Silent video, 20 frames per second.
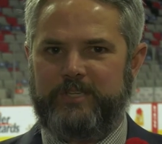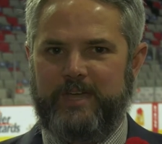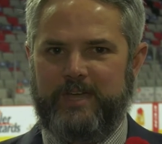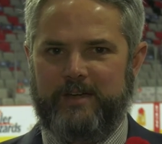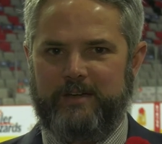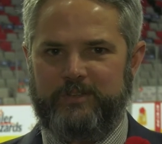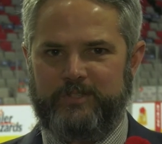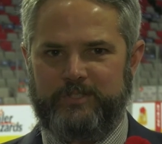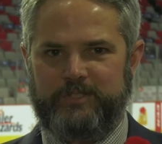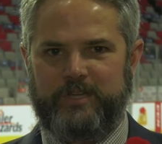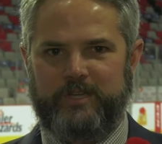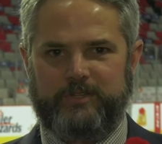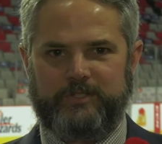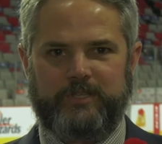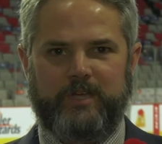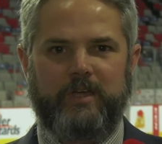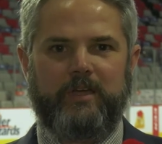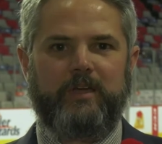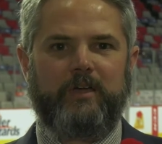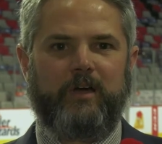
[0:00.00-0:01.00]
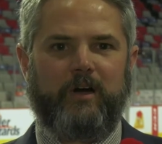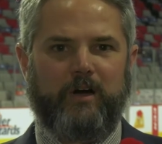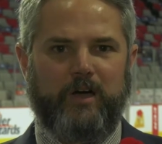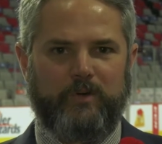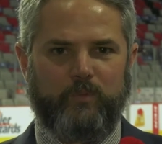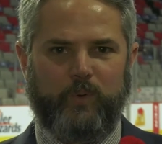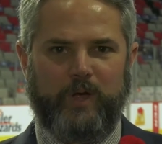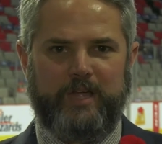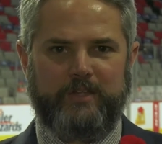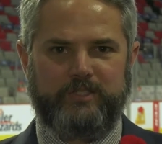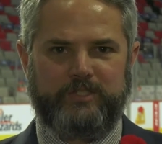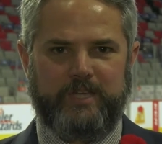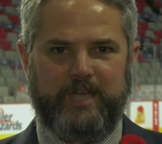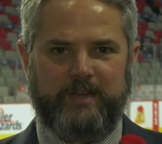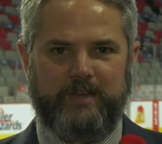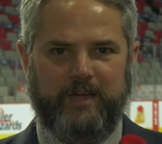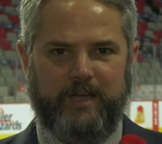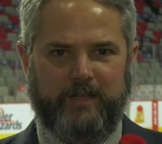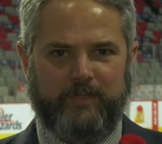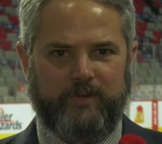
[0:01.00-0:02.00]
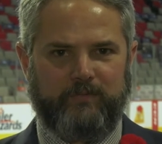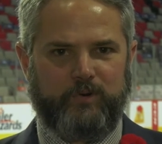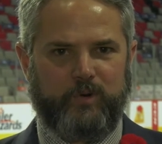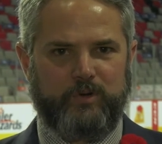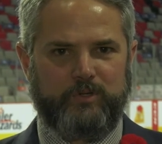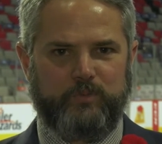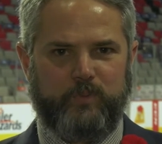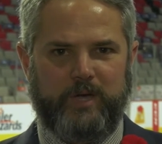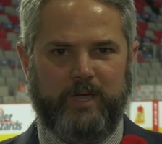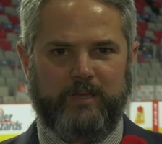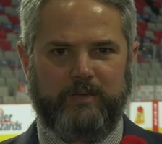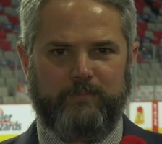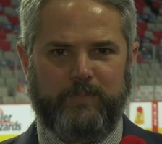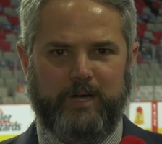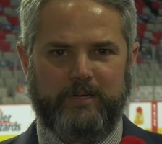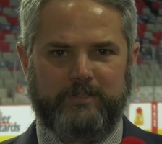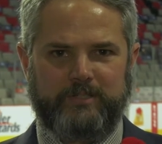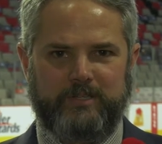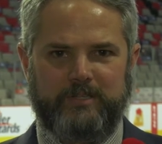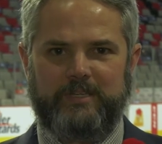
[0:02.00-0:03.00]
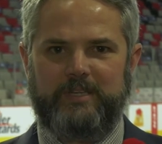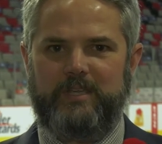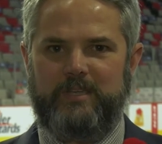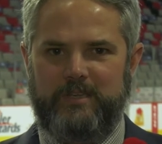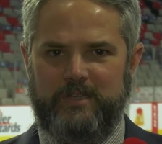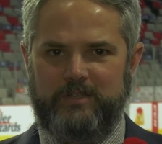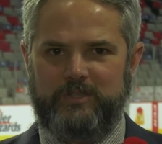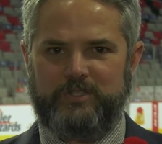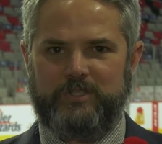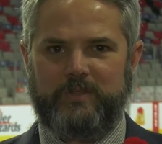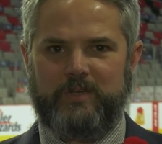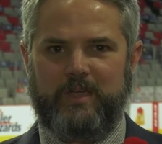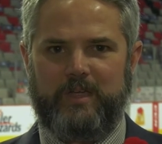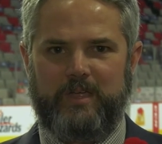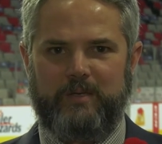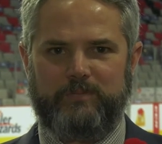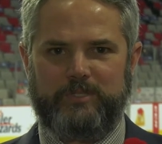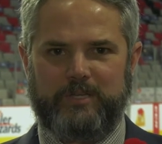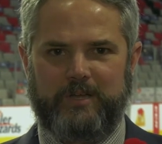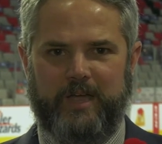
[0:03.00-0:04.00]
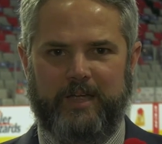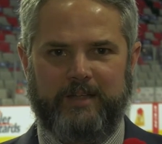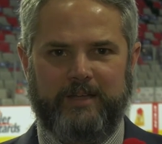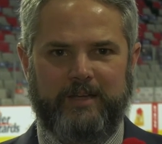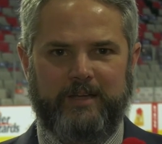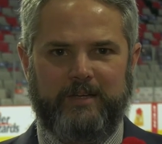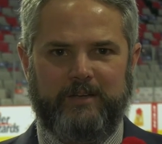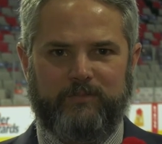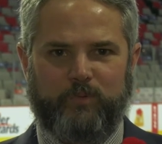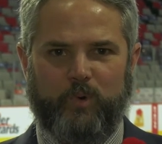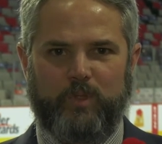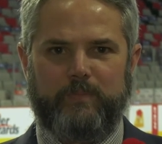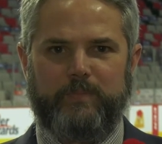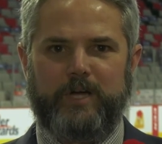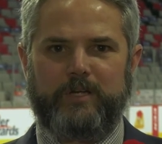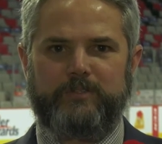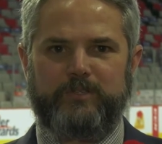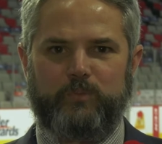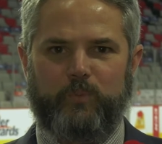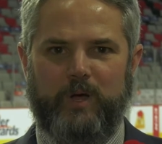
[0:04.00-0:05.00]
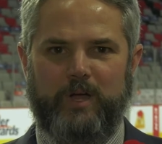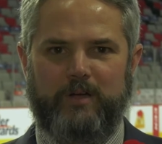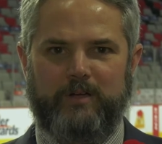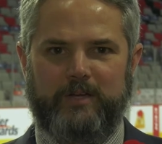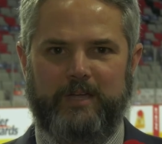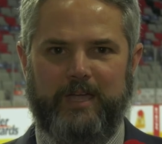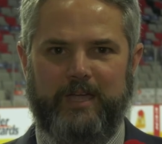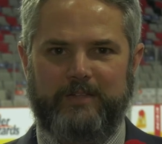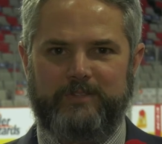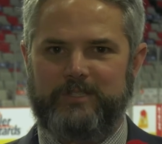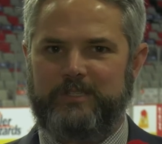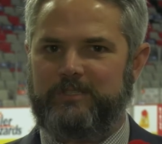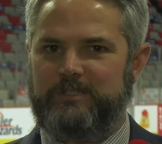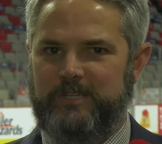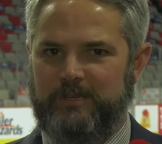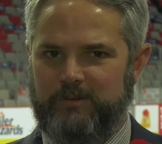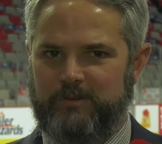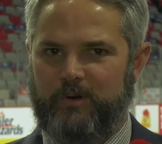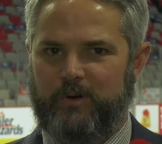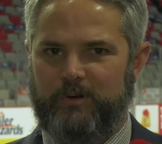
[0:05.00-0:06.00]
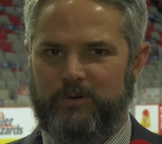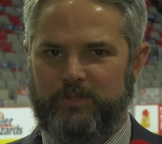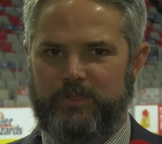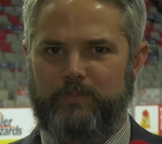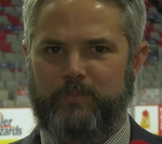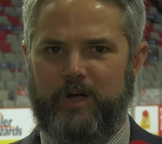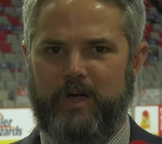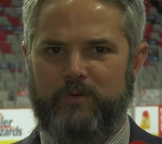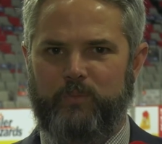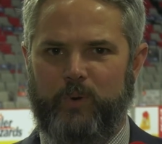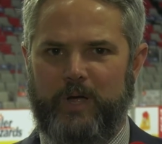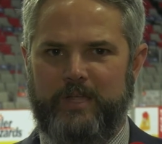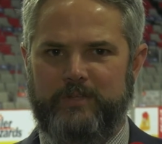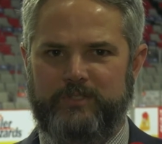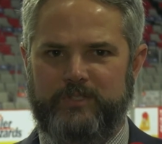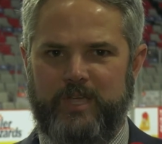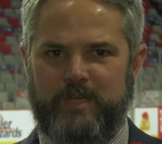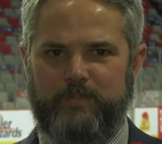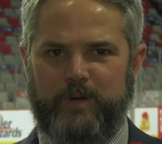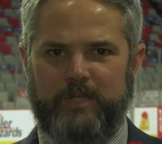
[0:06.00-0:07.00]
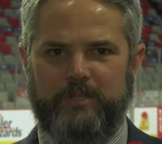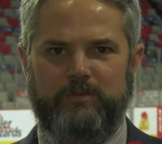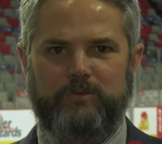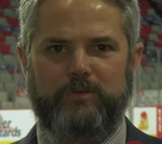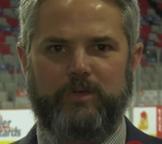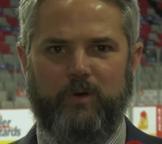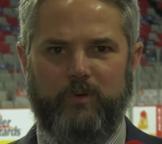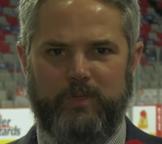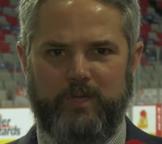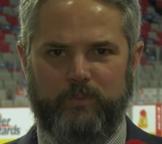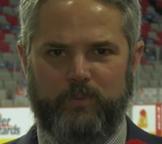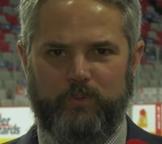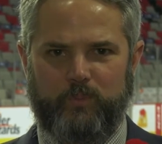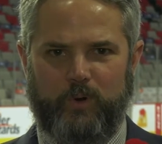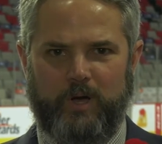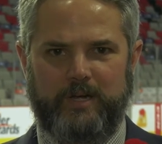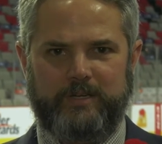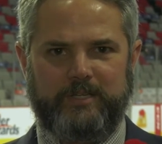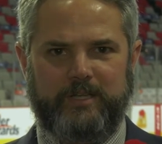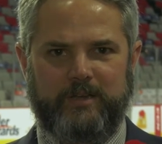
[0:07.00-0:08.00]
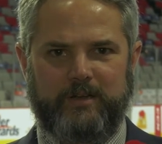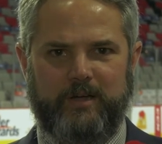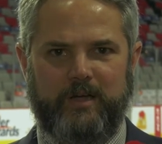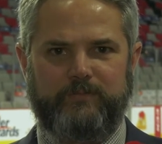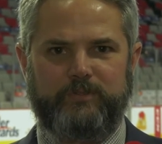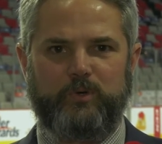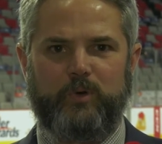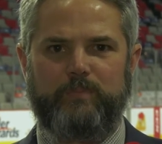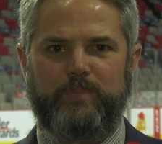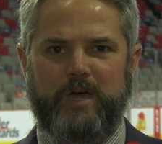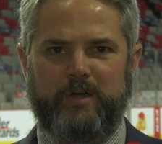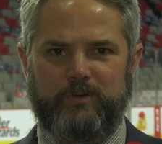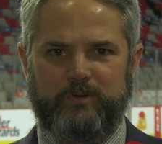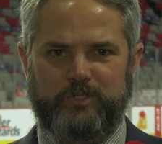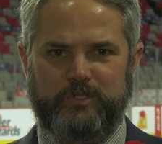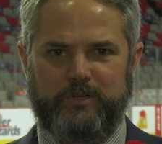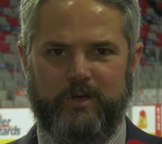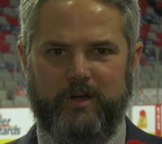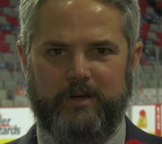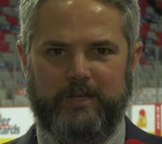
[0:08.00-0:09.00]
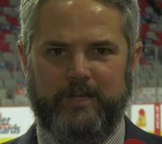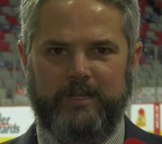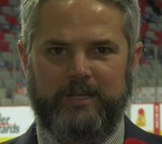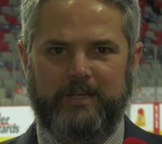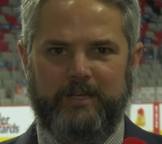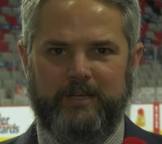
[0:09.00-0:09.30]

He had an assist on Wednesday night. The Volkswagen Moncton keys to the game tonight for the Moncton Wildcats. It didn't hurt them on Wednesday, but you know they would want to get off to a better start.